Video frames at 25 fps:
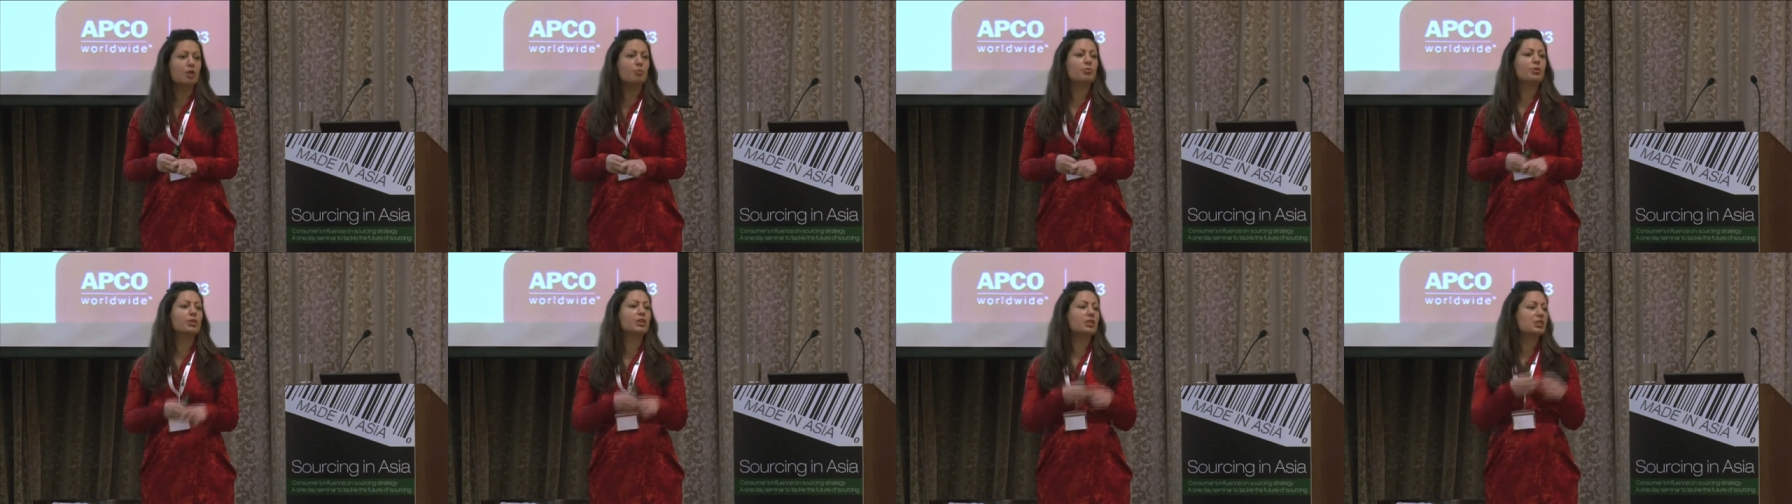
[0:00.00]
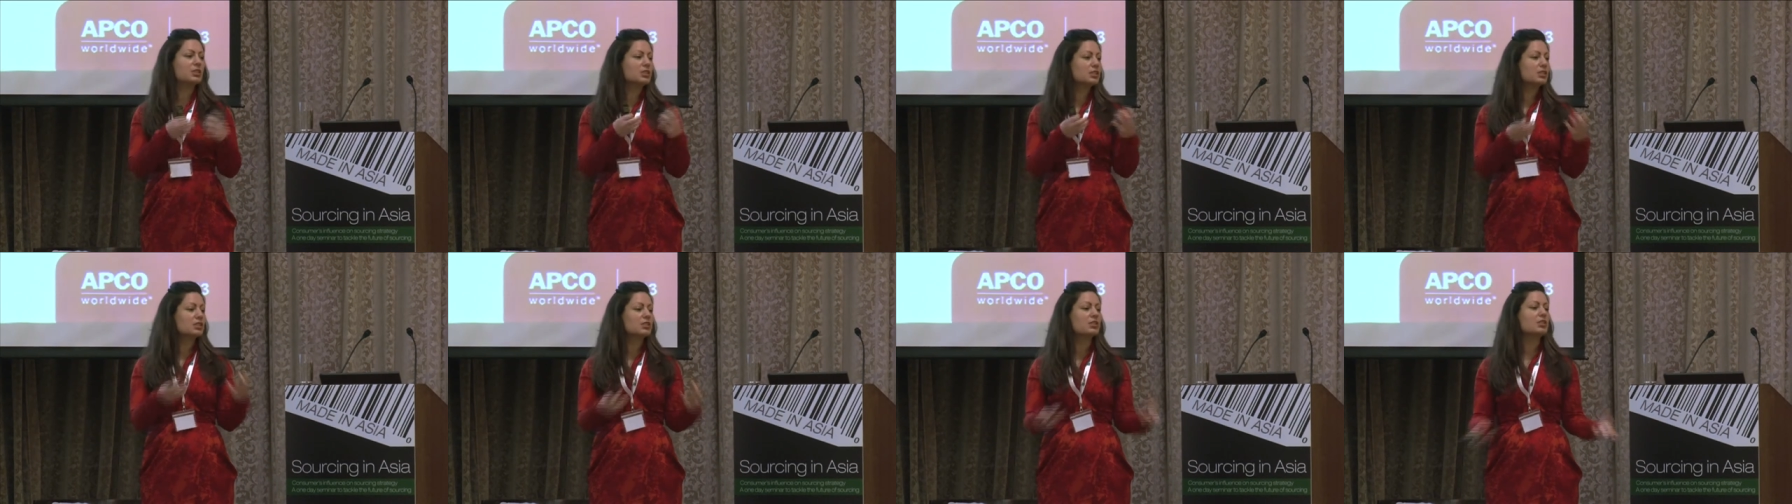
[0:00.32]
but
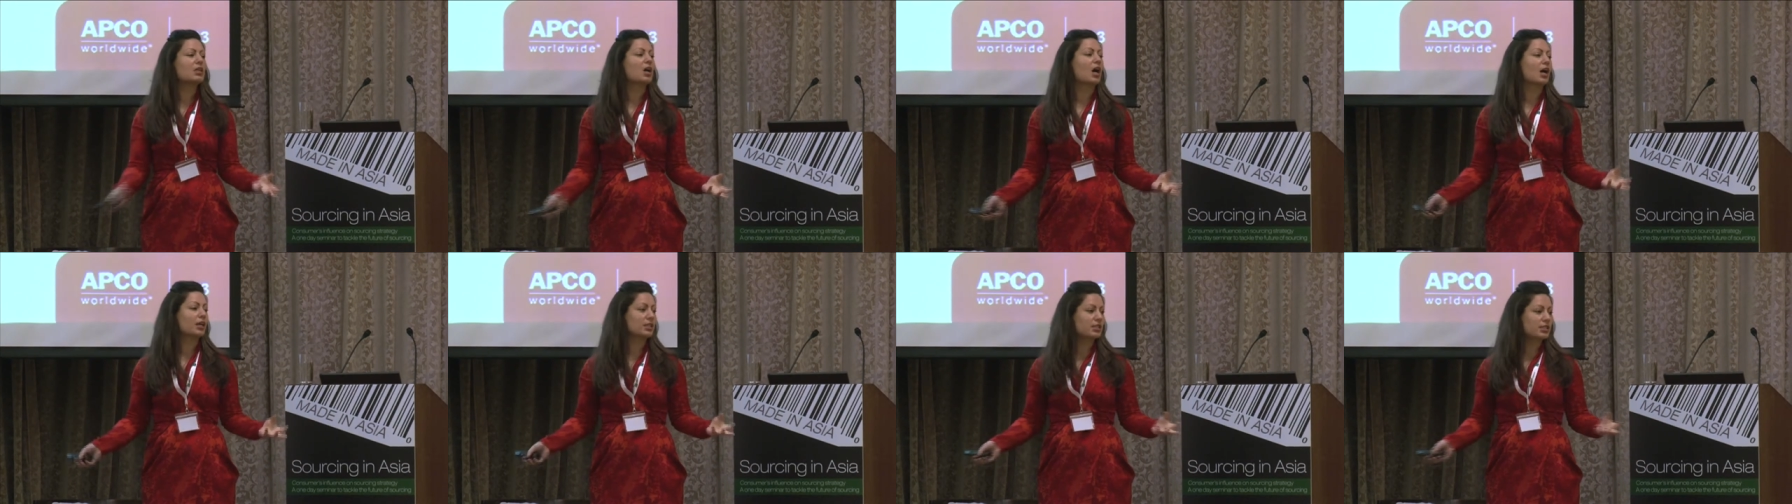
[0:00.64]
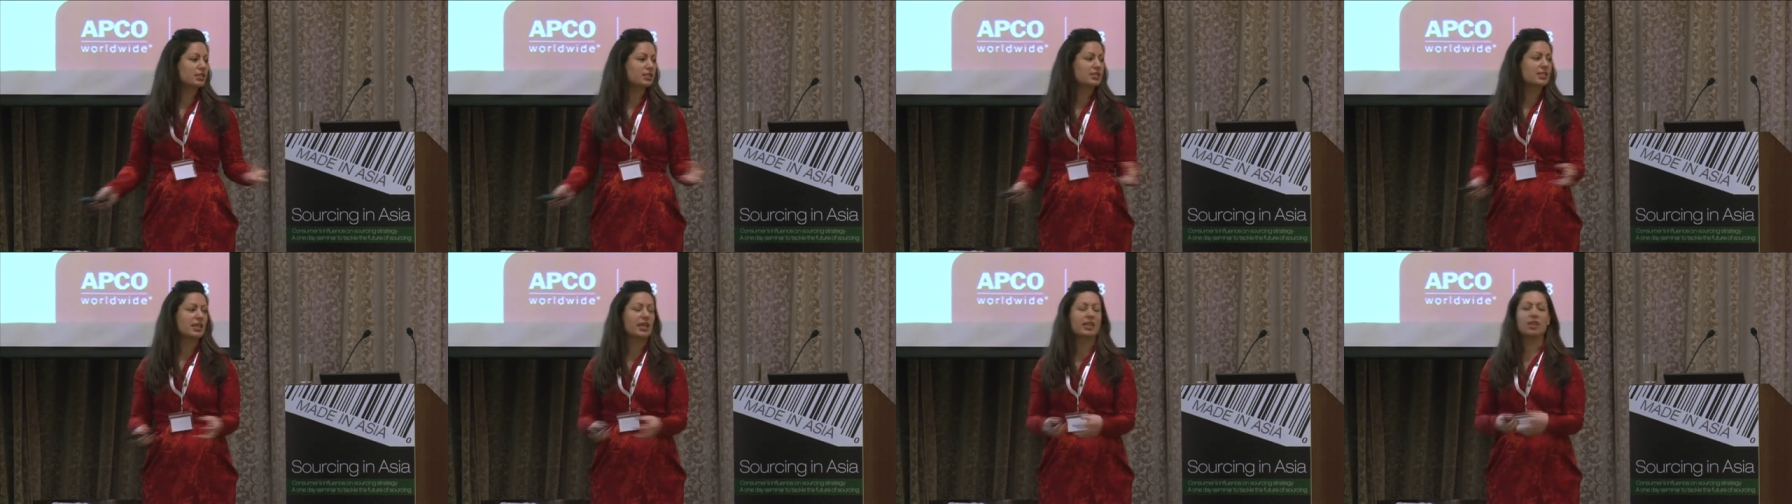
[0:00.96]
this is not to
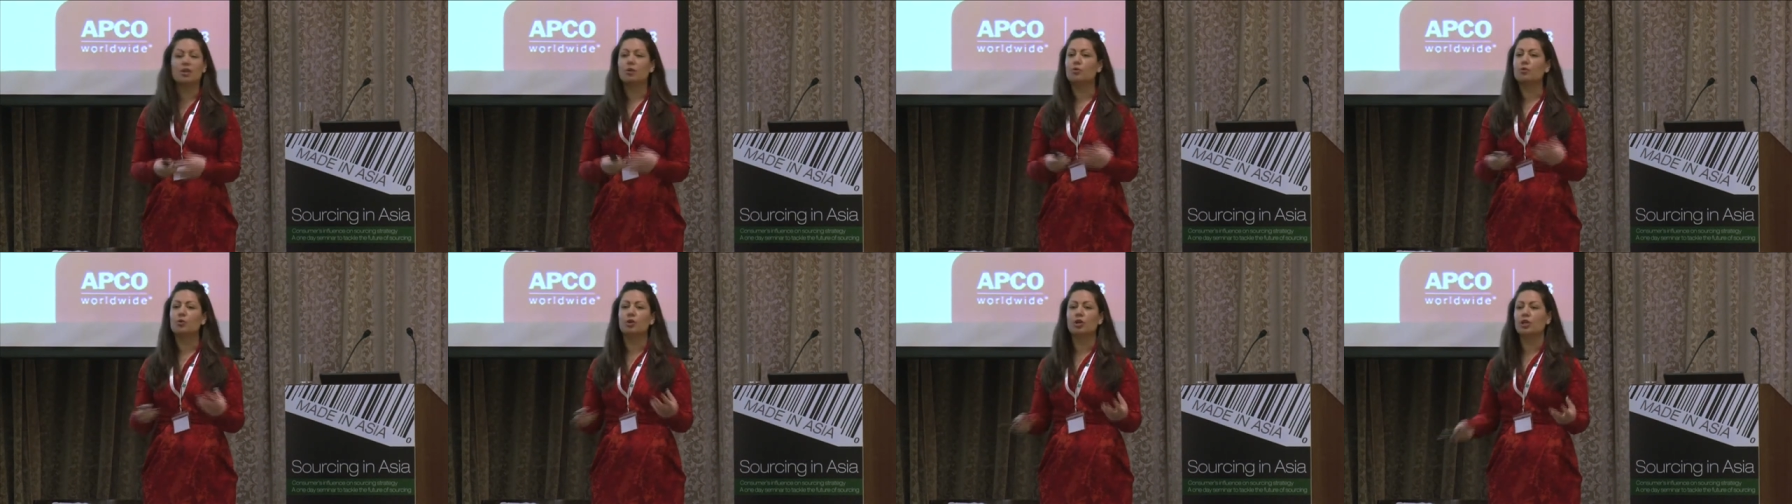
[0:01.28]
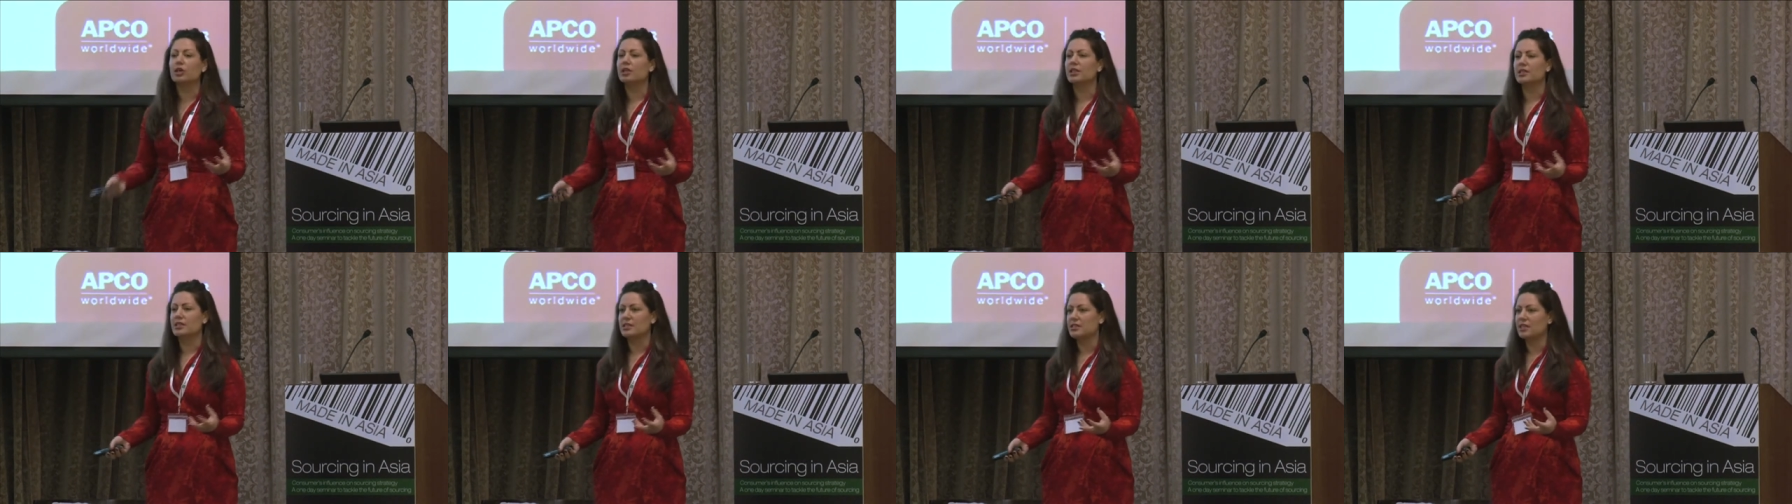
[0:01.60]
say that we're
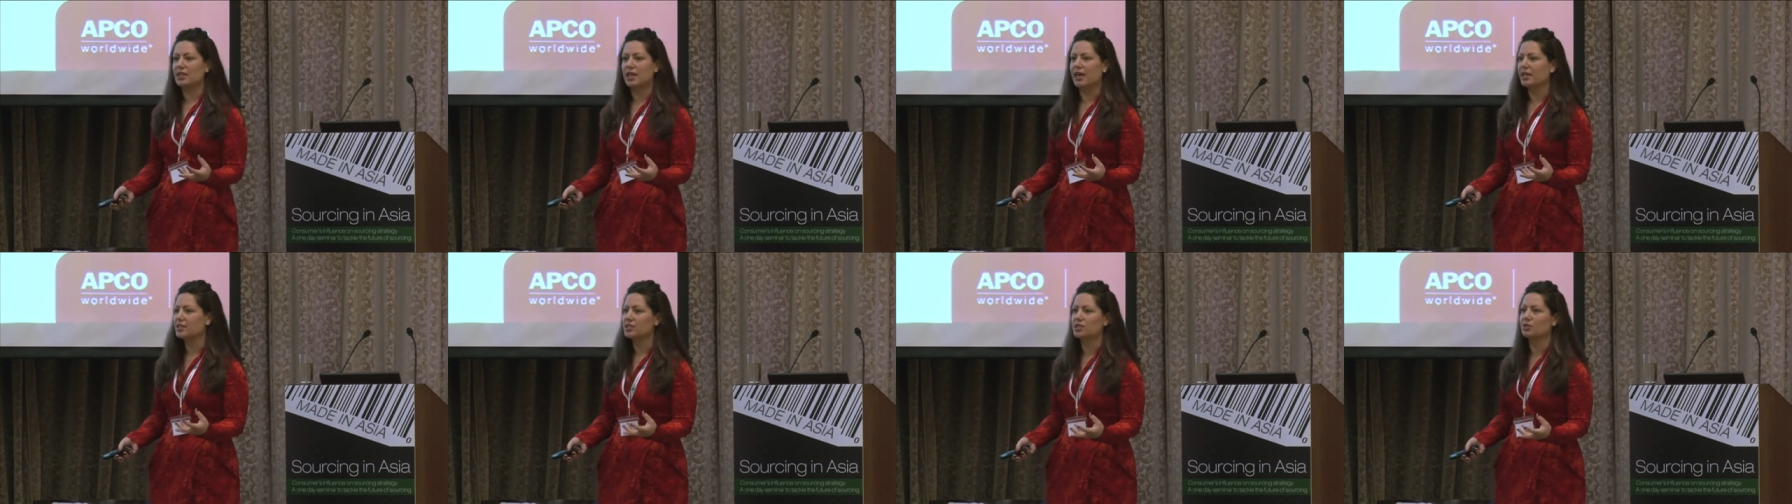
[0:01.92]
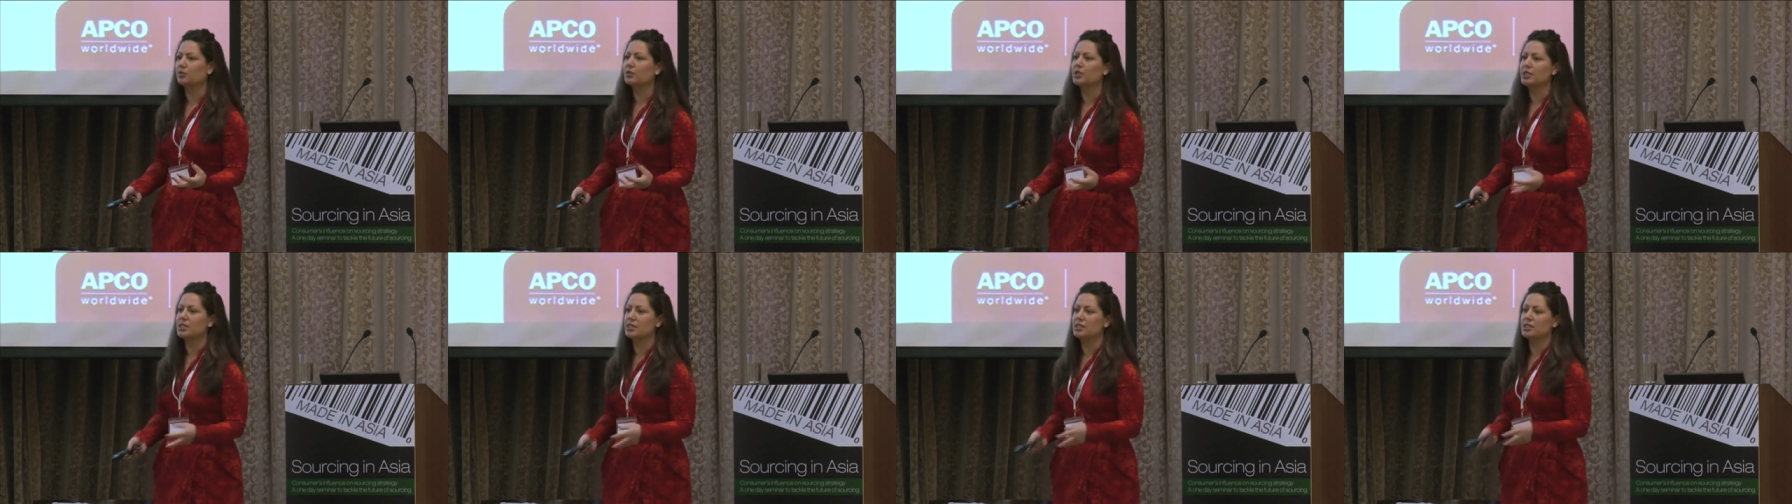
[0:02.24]
going to see
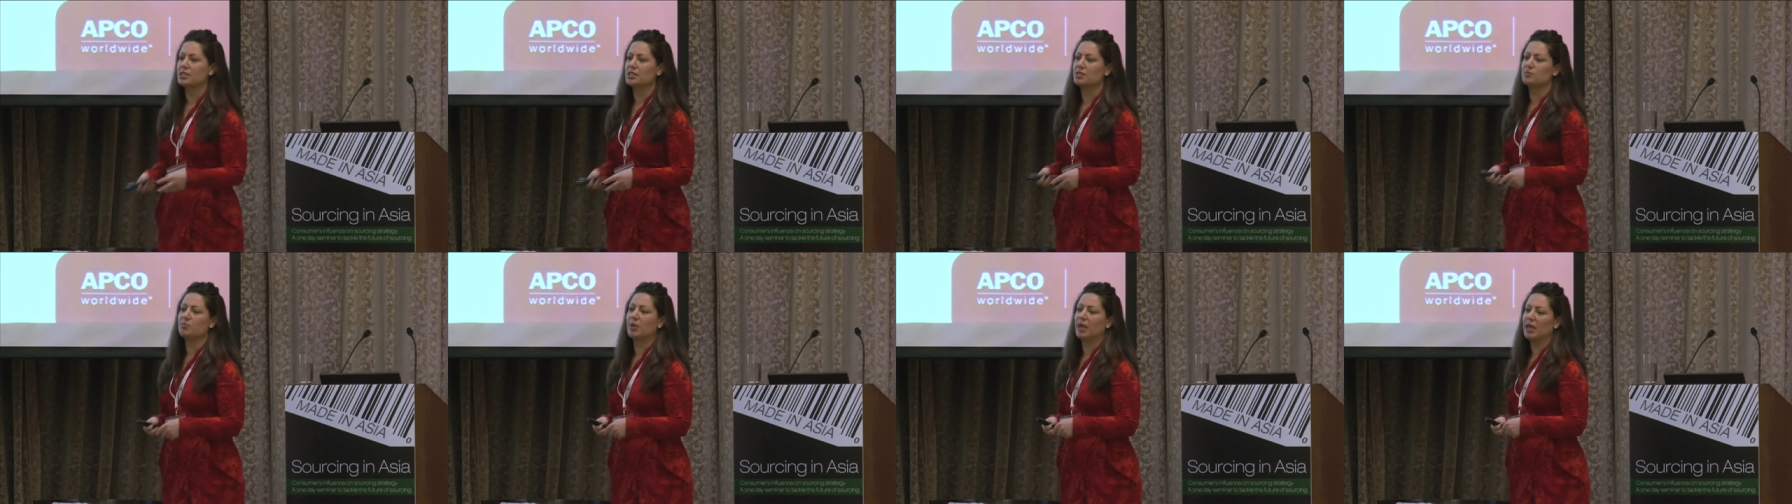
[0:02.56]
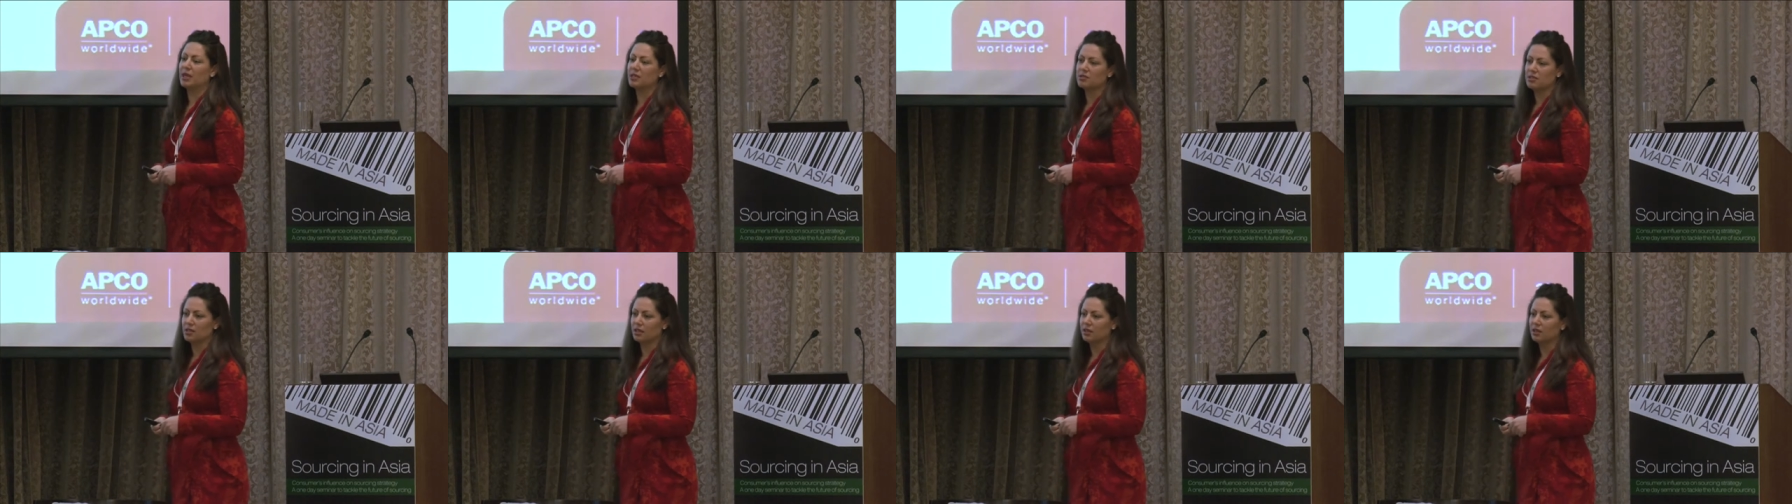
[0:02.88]
SOEs
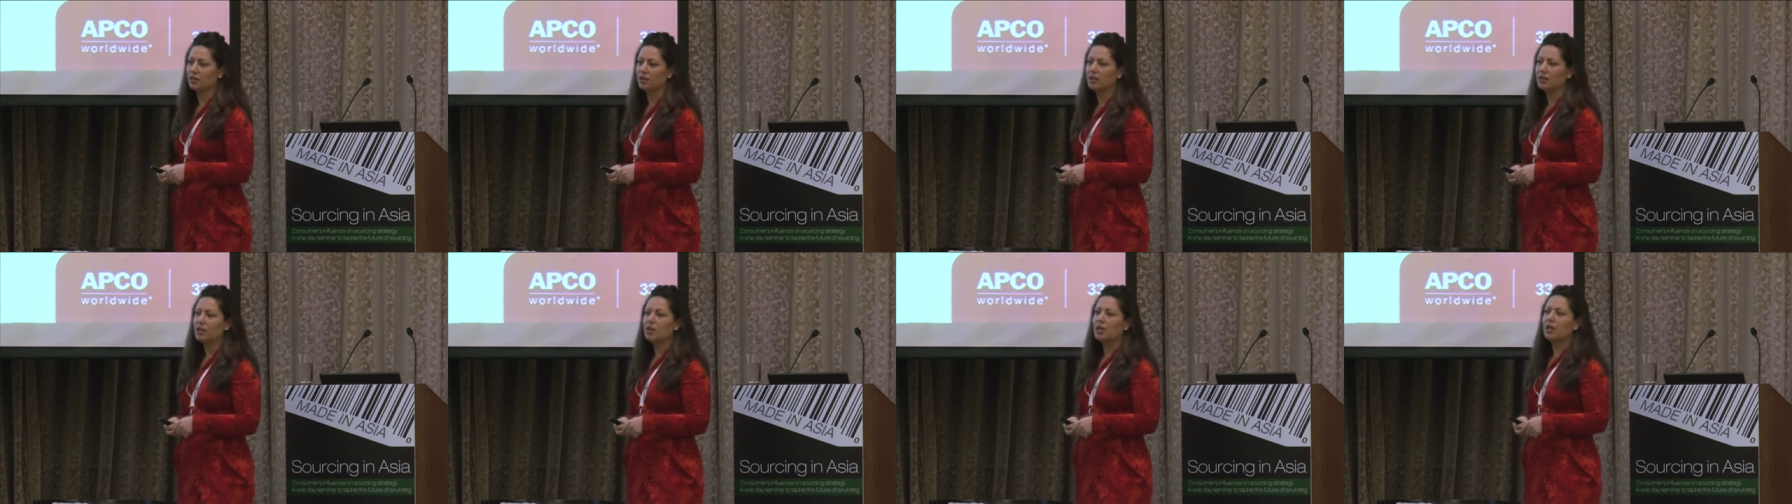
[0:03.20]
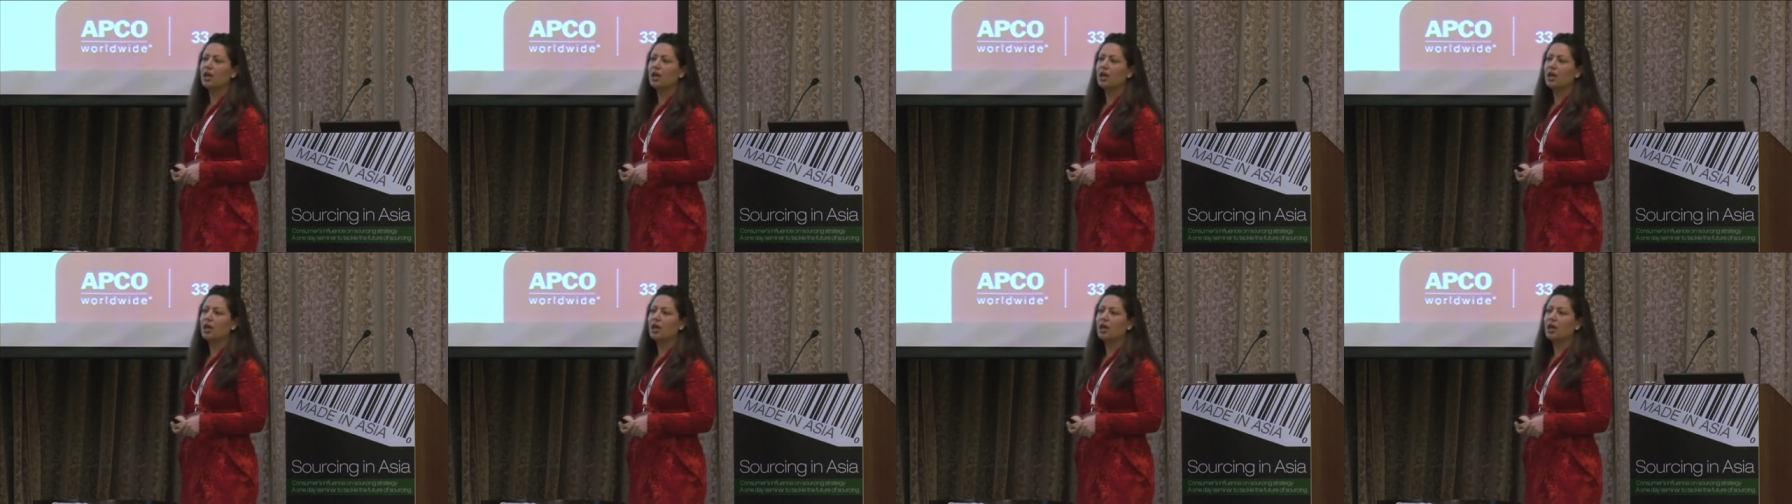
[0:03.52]
disbanded.